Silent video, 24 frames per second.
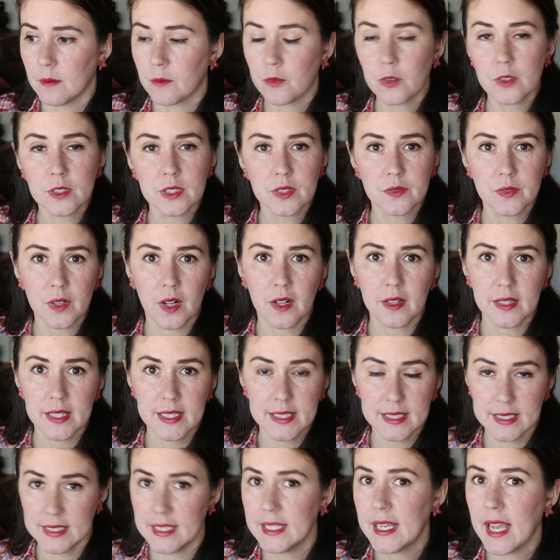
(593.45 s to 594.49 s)
First of all,
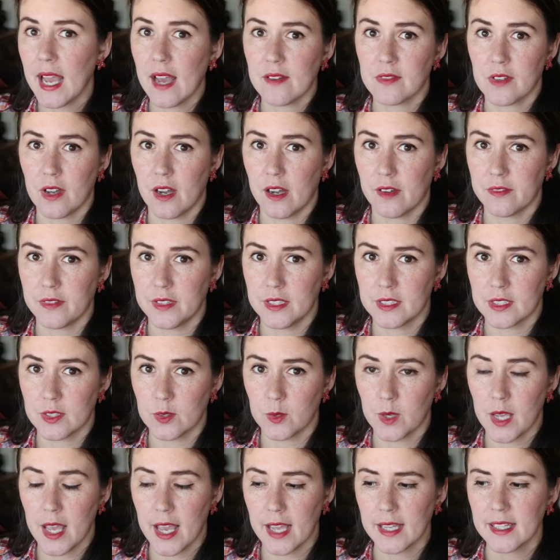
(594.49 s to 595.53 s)
it's decaf coffee is
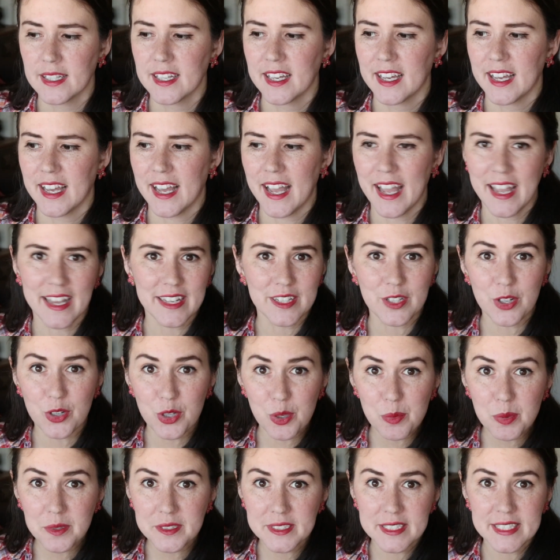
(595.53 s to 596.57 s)
okay. and
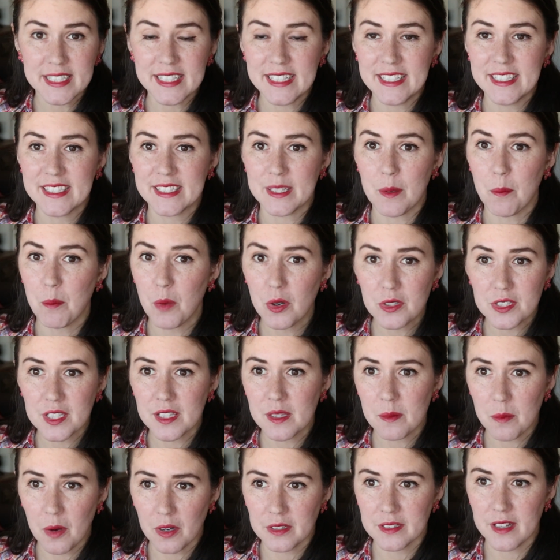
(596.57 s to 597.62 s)
herbal teas, most of
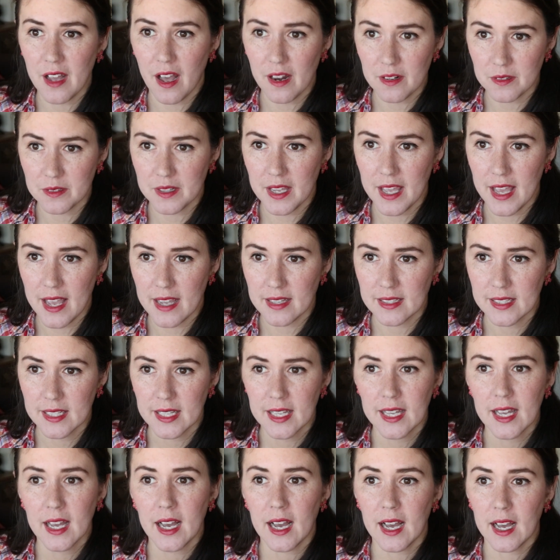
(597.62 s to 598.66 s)
them are not okay.
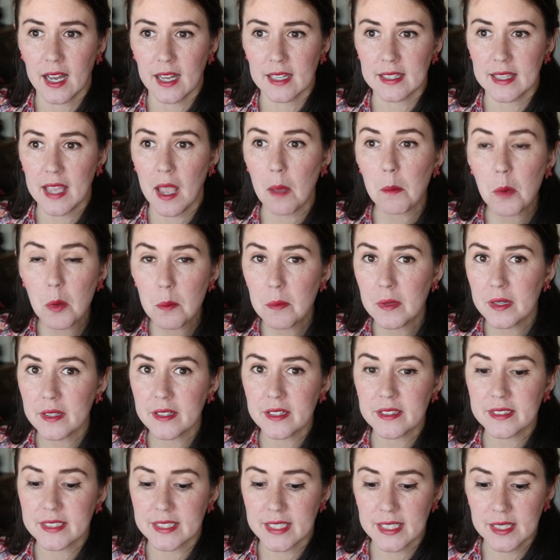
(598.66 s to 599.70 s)

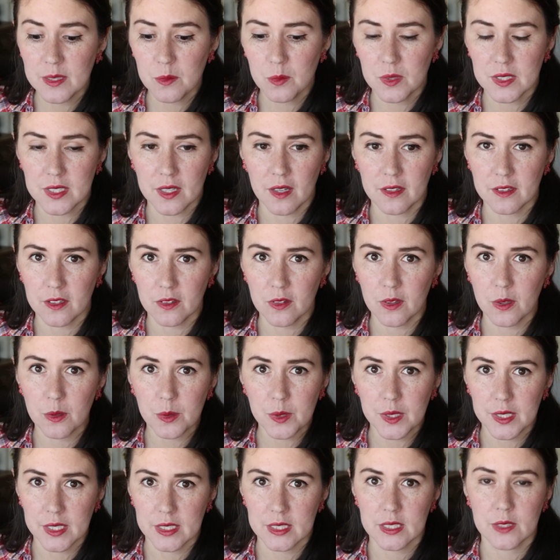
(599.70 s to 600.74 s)
Chamomile tea was on the low
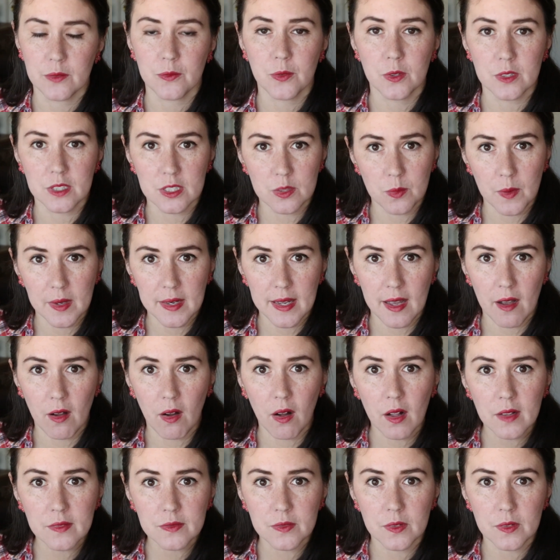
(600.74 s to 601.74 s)
list for Swain et al.